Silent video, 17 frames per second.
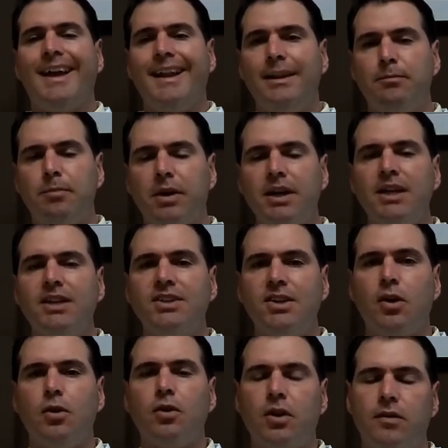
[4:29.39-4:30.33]
And
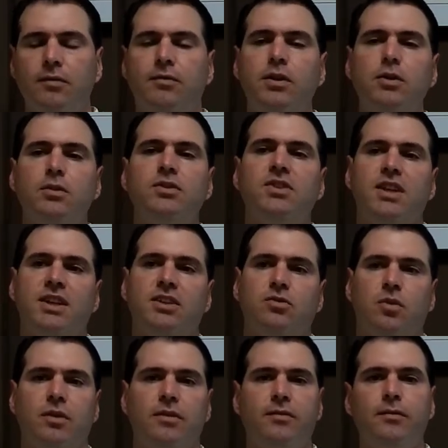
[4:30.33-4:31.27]
please don't confuse
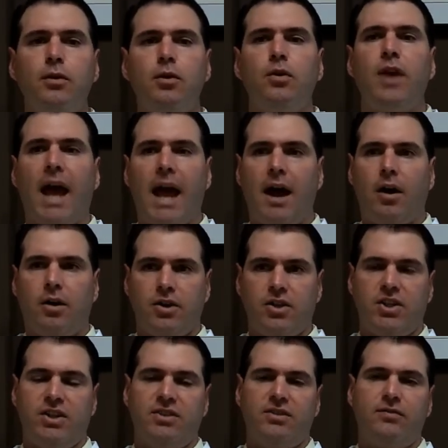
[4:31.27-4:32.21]
these with food
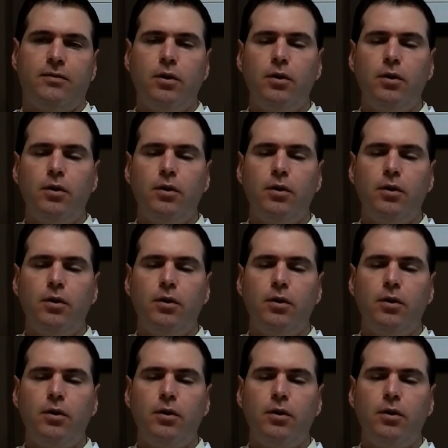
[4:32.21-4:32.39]
allergies.